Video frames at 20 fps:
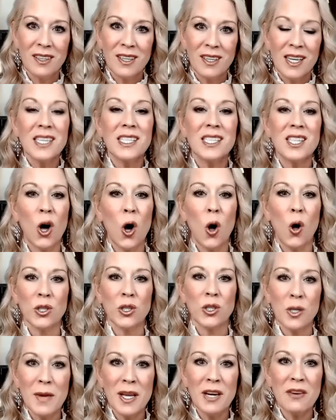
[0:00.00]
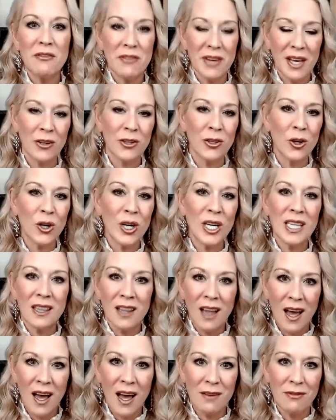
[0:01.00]
is the ultimate failure in
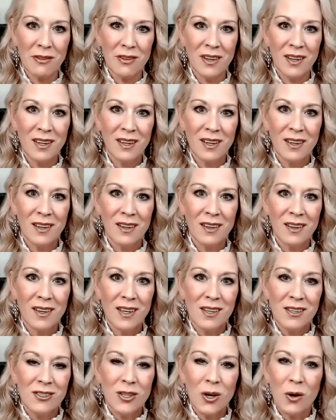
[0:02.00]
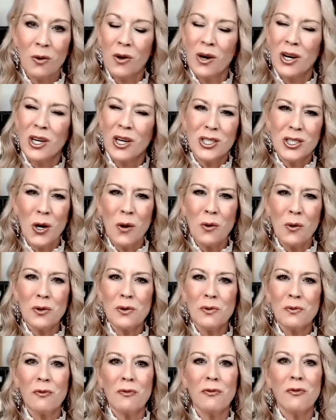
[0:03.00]
life. So don't
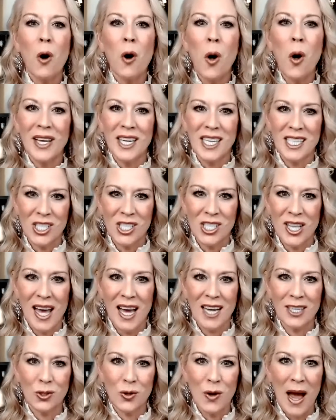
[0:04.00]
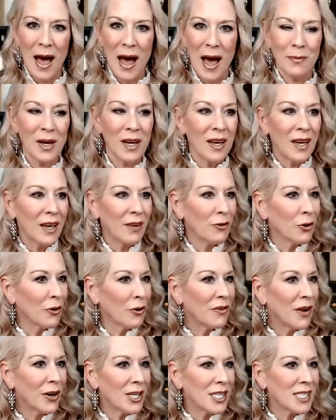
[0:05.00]
fall into that trap. If you're
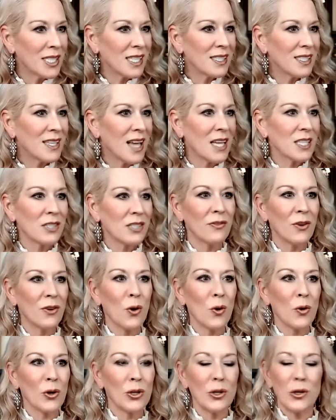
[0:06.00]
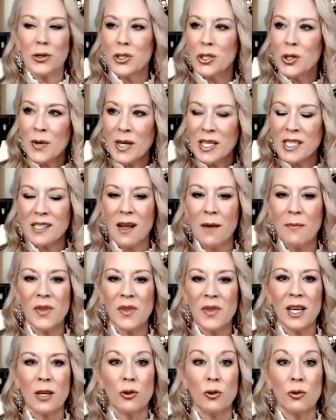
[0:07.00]
very successful or you're doing
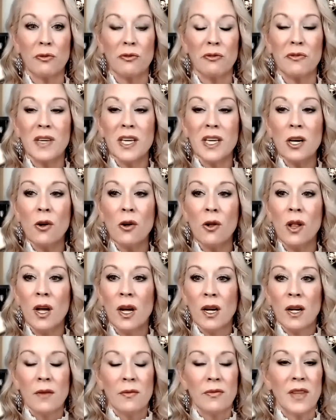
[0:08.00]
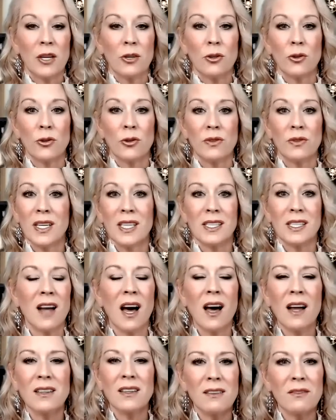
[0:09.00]
something and you feel that it's
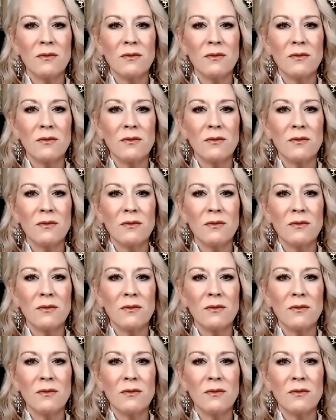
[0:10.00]
not